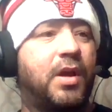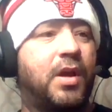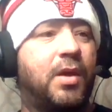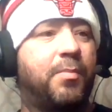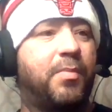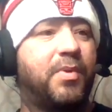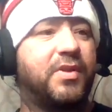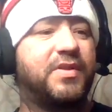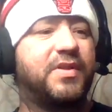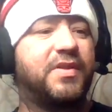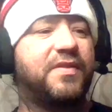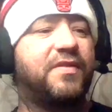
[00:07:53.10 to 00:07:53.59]

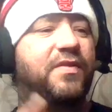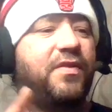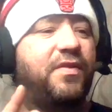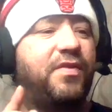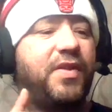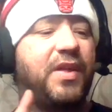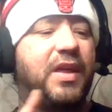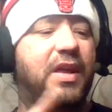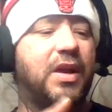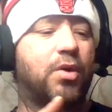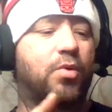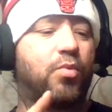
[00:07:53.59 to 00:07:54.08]
but this is
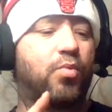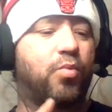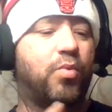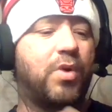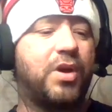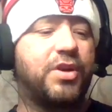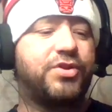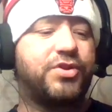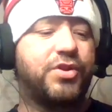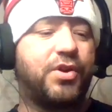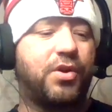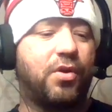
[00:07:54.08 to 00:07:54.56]
the
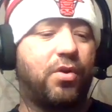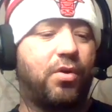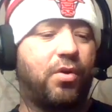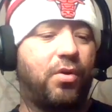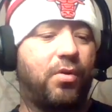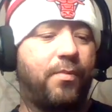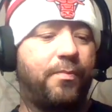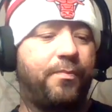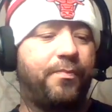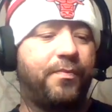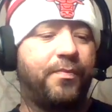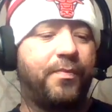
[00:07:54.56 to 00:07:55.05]

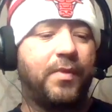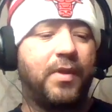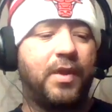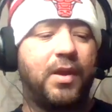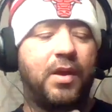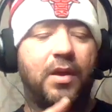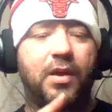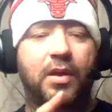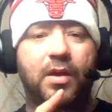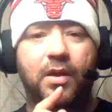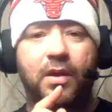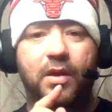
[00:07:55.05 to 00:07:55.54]
original.
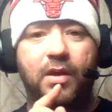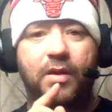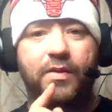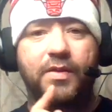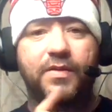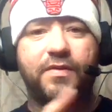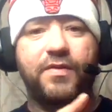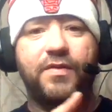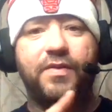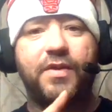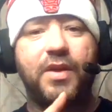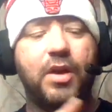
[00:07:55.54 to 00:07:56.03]

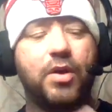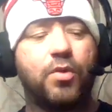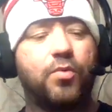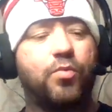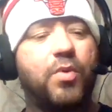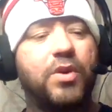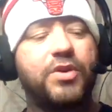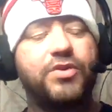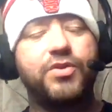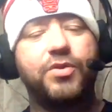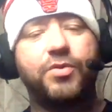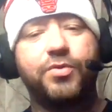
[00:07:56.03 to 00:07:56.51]
This is the
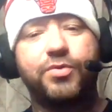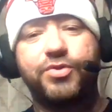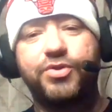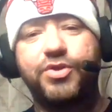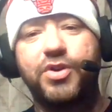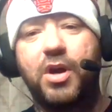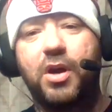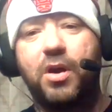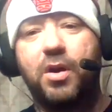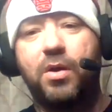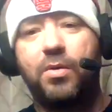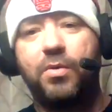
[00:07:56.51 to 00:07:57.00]
original
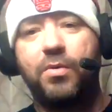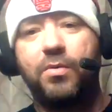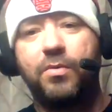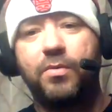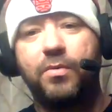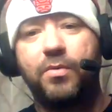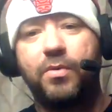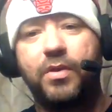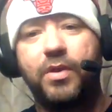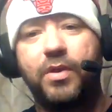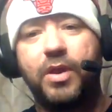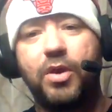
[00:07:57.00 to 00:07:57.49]
show,
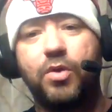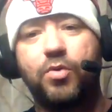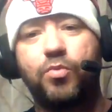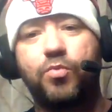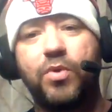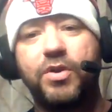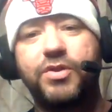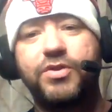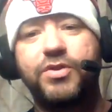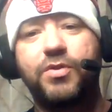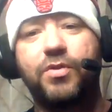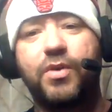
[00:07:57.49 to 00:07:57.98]
the
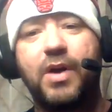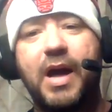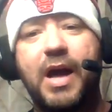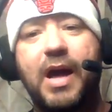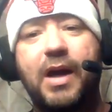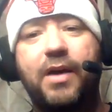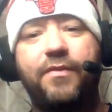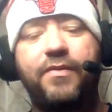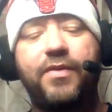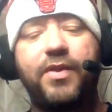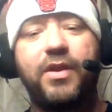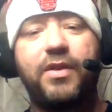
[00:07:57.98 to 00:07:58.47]
original
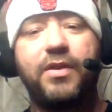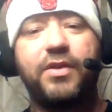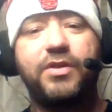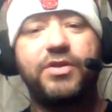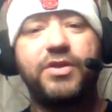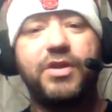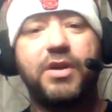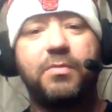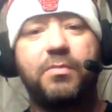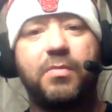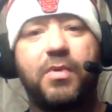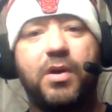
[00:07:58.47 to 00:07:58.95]
Alvin and the
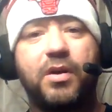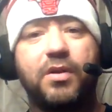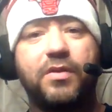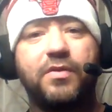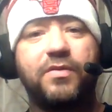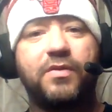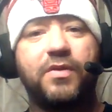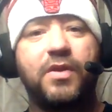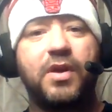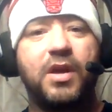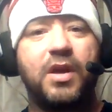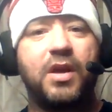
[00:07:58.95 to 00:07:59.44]

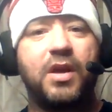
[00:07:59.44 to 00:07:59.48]
Chipmunks,